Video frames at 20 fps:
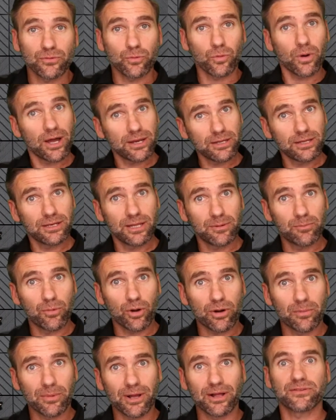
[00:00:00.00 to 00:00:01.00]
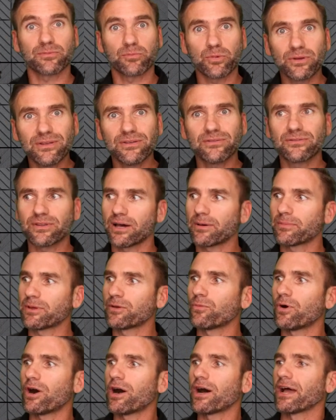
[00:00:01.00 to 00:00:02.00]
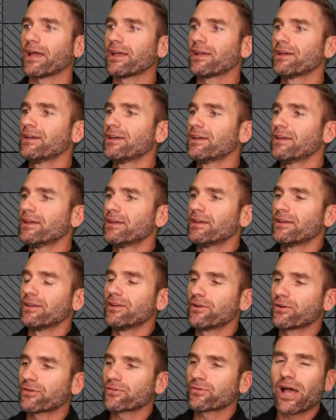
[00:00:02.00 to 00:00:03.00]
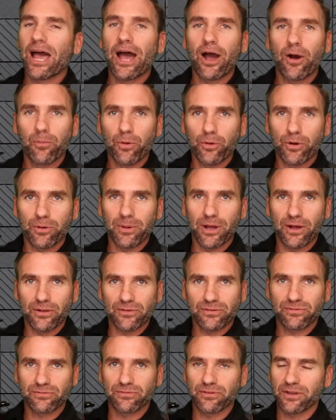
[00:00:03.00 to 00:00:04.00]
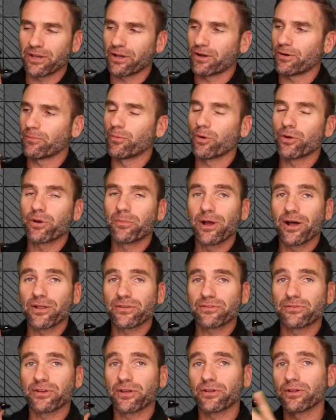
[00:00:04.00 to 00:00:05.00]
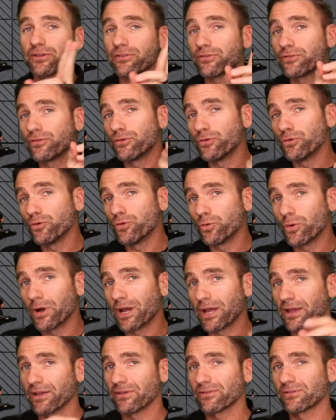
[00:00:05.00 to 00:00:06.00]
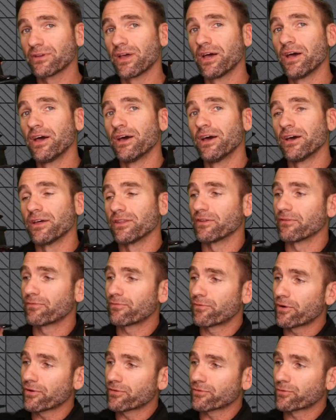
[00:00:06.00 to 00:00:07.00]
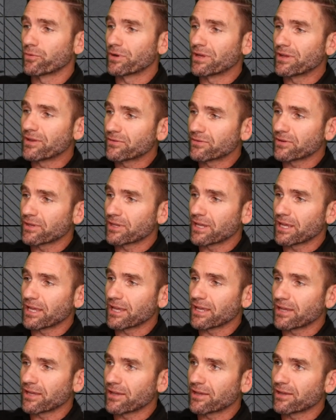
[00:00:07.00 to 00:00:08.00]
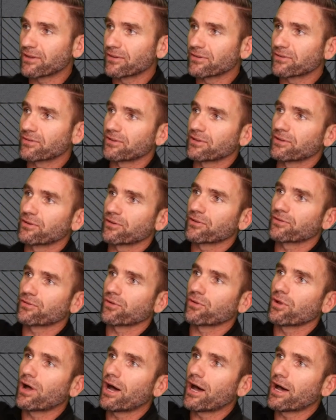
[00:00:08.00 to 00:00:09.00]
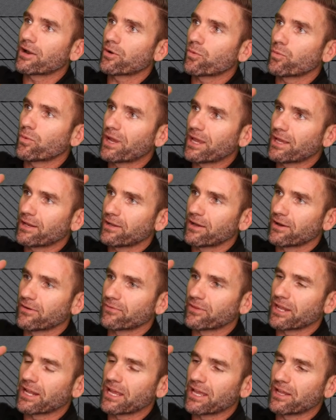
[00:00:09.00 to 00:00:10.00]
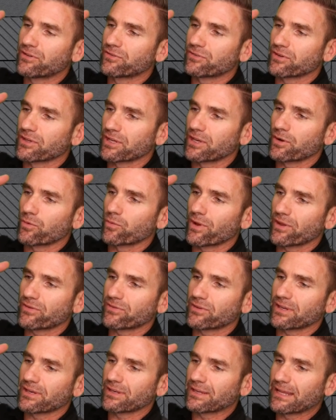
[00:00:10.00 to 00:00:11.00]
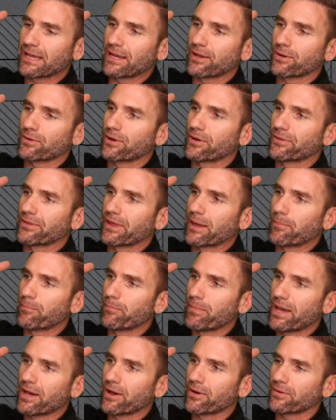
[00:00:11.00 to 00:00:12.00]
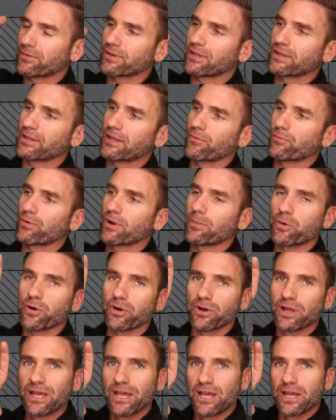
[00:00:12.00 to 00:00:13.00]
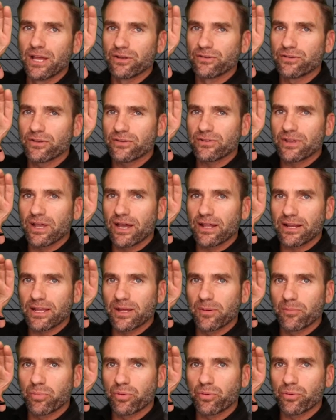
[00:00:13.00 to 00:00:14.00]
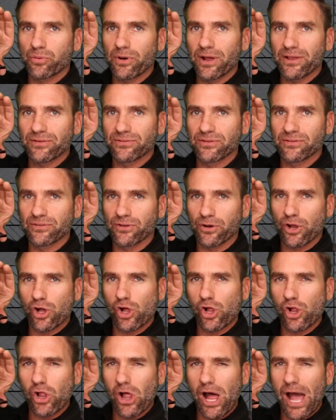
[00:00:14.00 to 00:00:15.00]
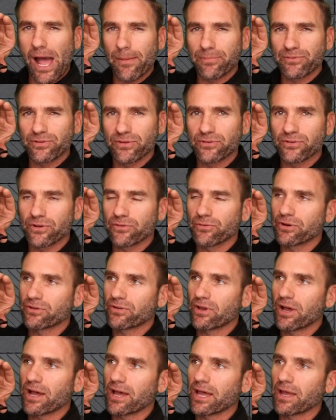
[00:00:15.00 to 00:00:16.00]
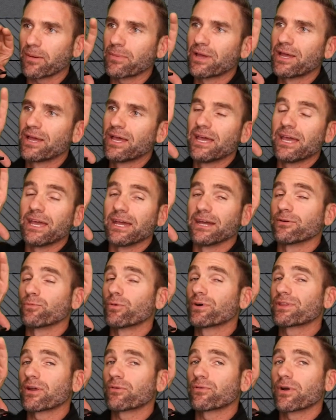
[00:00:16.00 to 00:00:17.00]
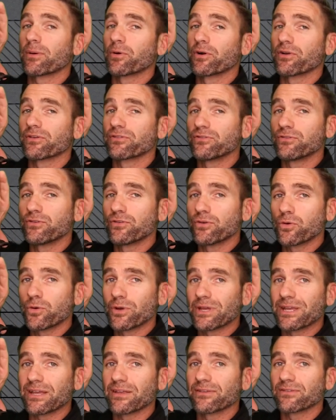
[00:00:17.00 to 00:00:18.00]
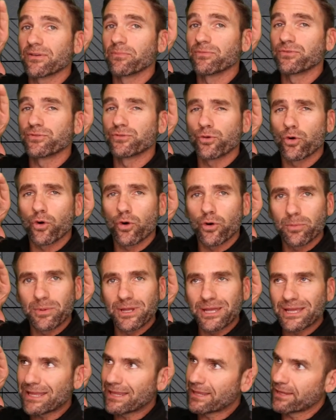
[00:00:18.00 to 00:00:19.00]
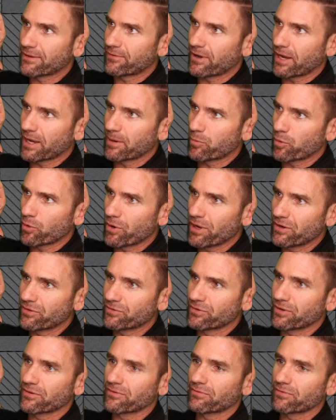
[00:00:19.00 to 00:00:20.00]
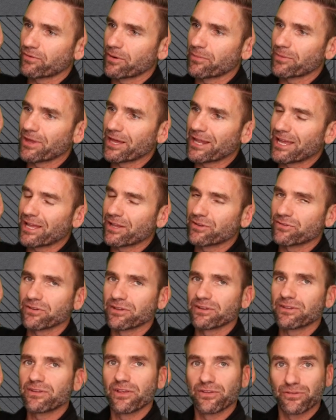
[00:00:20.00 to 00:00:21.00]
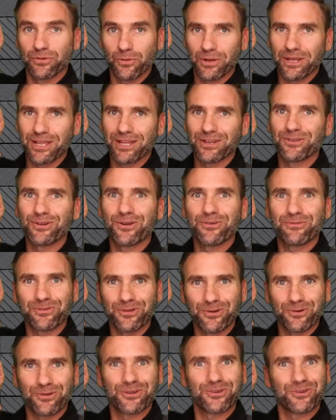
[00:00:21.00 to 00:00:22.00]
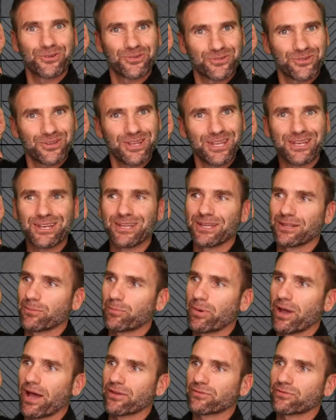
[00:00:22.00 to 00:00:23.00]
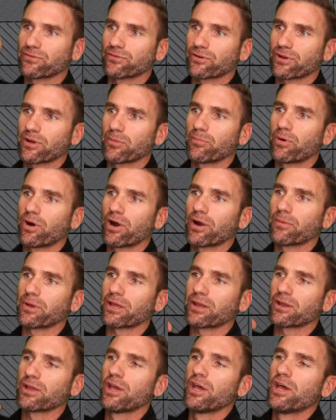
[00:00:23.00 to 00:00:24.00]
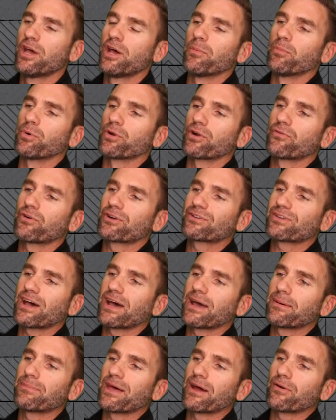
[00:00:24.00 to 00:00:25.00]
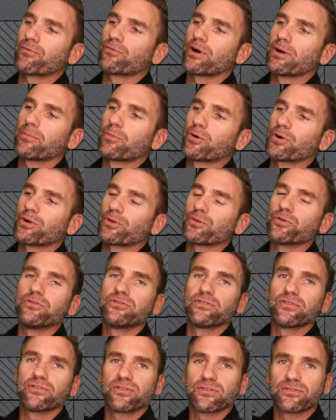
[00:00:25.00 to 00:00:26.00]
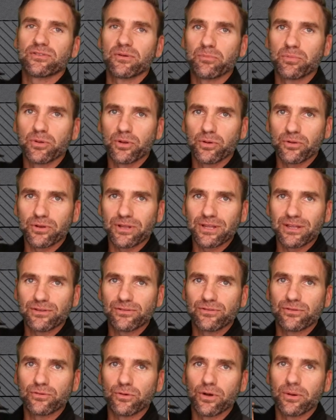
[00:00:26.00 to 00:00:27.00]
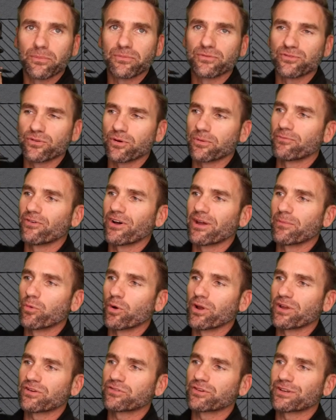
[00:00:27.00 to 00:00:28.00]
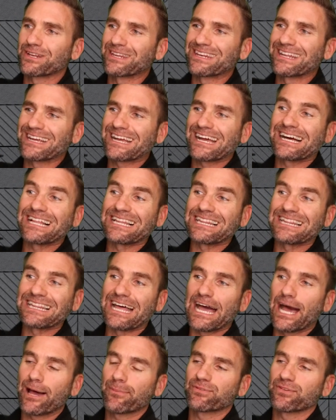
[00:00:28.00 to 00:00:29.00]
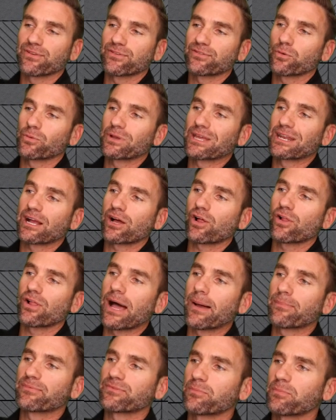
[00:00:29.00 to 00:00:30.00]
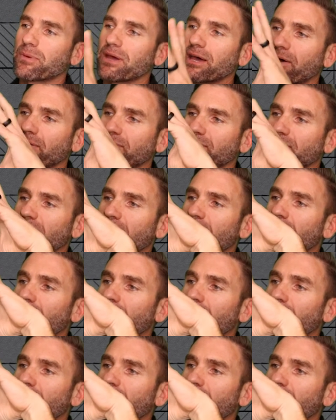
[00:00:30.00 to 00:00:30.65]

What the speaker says: Why do you need motor mounts? Please tell me why. Here's how motor mounts fail. Motor mounts fail in two ways. The first reason is, there's a lot of weight of that engine resting down on that mount, and that rubber just kind of compresses or collapses over time. And what that rubber is doing is absorbing the vibration from that engine. So again, you don't feel it in your seat in the passenger compartment. But over time, that rubber loses its ability to absorb vibration and it collapses. So we get a collapsed mount.